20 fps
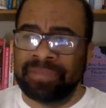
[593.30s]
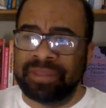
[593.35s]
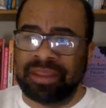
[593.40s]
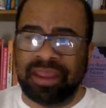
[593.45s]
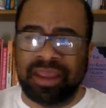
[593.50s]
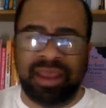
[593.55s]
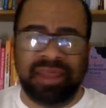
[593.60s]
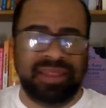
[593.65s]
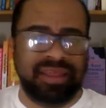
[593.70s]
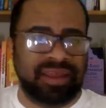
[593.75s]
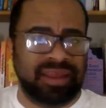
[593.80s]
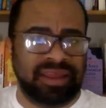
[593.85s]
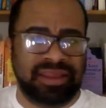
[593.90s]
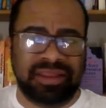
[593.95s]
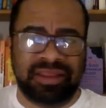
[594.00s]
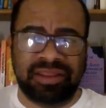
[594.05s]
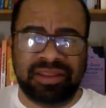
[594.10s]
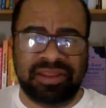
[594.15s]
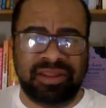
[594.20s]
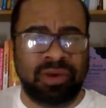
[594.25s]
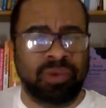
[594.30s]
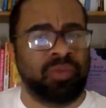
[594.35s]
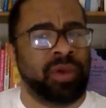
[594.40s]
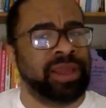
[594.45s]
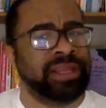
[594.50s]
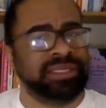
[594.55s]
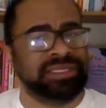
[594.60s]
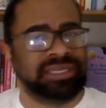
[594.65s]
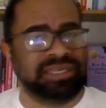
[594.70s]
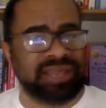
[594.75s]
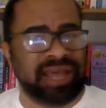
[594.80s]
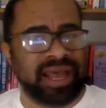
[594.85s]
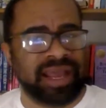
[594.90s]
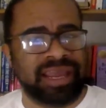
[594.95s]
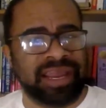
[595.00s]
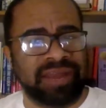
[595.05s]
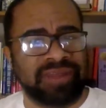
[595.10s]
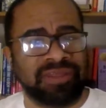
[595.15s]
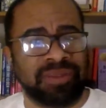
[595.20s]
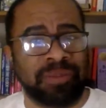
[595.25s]
and then they're ready to knock it
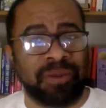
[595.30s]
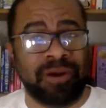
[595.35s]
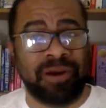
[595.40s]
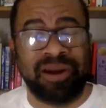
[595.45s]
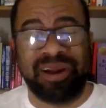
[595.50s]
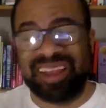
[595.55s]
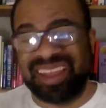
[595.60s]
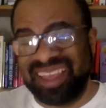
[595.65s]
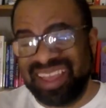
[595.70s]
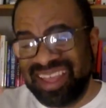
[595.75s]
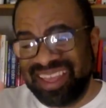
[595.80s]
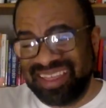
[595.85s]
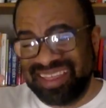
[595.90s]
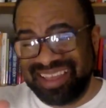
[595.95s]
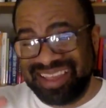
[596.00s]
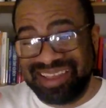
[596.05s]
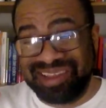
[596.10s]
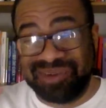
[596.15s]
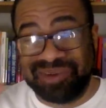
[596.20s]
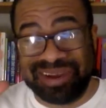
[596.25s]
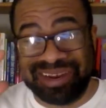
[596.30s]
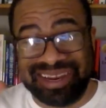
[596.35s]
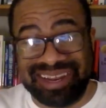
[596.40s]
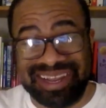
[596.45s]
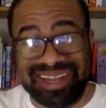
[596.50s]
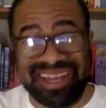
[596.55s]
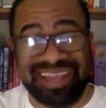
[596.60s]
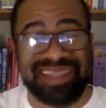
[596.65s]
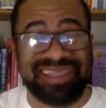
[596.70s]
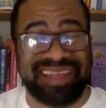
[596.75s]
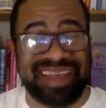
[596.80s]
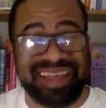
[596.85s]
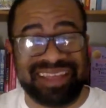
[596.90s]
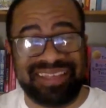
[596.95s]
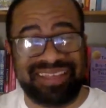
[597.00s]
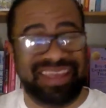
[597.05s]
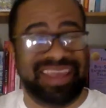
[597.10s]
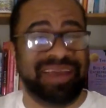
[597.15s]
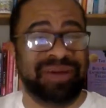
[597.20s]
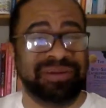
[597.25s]
out the park. They go ahead and get that
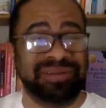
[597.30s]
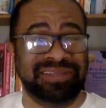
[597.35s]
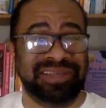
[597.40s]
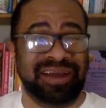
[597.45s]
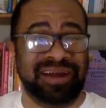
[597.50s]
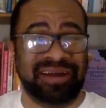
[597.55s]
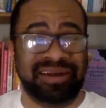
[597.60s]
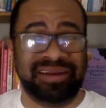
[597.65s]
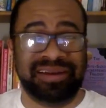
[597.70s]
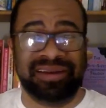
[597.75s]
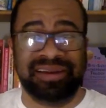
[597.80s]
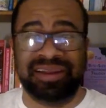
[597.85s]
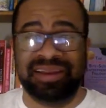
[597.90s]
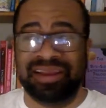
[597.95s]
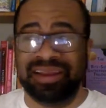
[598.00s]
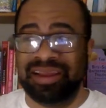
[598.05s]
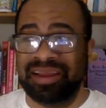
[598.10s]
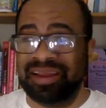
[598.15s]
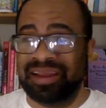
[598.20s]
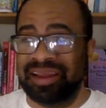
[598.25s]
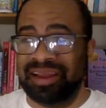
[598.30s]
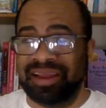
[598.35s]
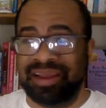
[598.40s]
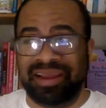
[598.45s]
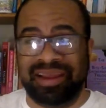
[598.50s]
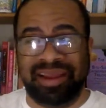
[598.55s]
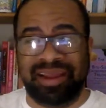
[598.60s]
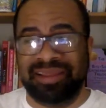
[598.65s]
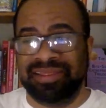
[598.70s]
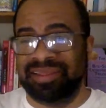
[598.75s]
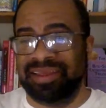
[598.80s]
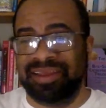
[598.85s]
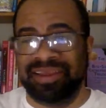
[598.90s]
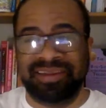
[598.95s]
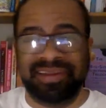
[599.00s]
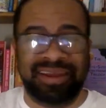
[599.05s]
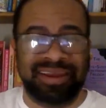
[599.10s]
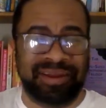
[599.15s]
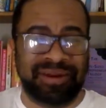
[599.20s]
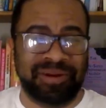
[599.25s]
sale done. And then,
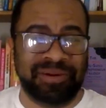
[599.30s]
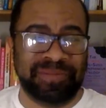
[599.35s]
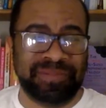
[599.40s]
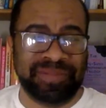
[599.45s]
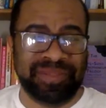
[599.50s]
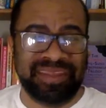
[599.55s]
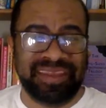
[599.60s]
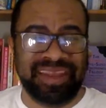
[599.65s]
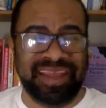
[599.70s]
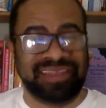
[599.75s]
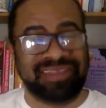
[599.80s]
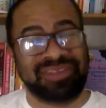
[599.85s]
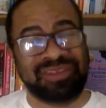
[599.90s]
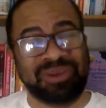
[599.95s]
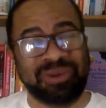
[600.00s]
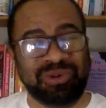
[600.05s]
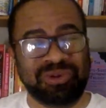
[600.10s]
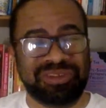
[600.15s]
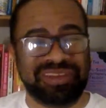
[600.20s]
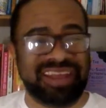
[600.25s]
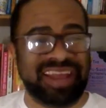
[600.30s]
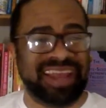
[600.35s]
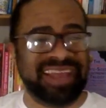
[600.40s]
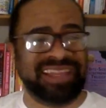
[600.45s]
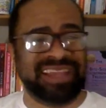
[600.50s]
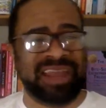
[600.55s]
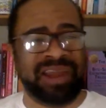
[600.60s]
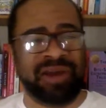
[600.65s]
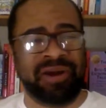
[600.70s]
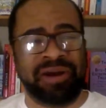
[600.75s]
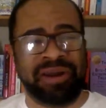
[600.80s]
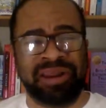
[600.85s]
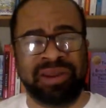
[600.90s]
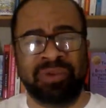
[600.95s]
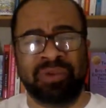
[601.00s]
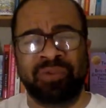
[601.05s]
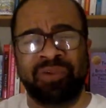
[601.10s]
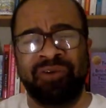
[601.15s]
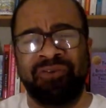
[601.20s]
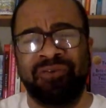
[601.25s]
you know, it's Tuesday, and they already
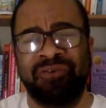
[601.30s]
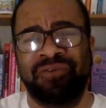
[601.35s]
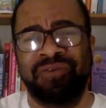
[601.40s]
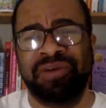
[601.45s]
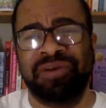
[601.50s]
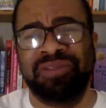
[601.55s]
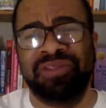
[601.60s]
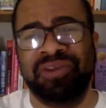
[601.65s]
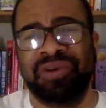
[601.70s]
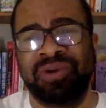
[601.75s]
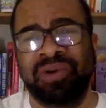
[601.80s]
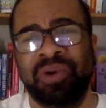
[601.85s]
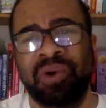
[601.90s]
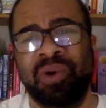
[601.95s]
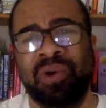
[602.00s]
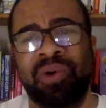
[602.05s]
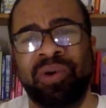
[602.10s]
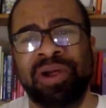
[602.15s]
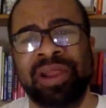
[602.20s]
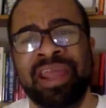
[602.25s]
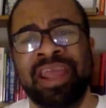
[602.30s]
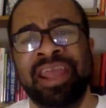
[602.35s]
fulfilled their goal.